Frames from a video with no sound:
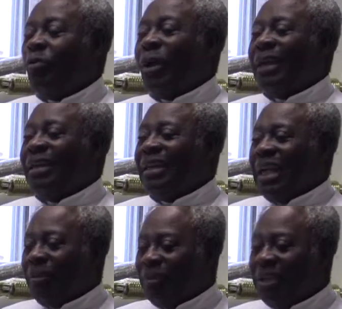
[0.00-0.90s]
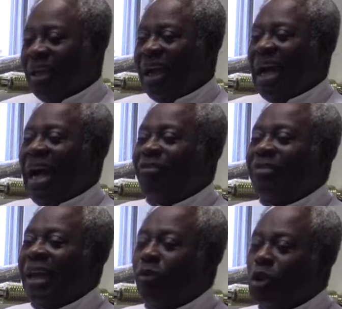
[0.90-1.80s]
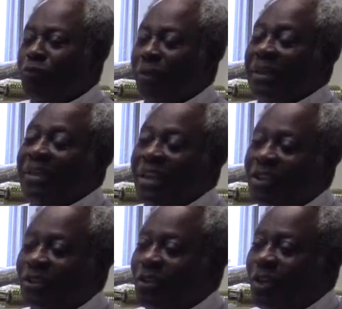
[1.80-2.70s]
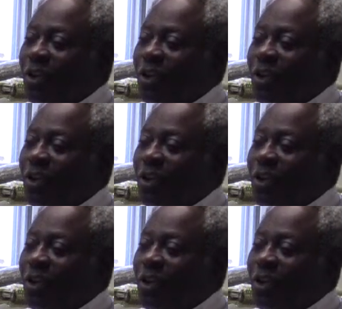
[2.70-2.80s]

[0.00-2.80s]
were named after those foundations.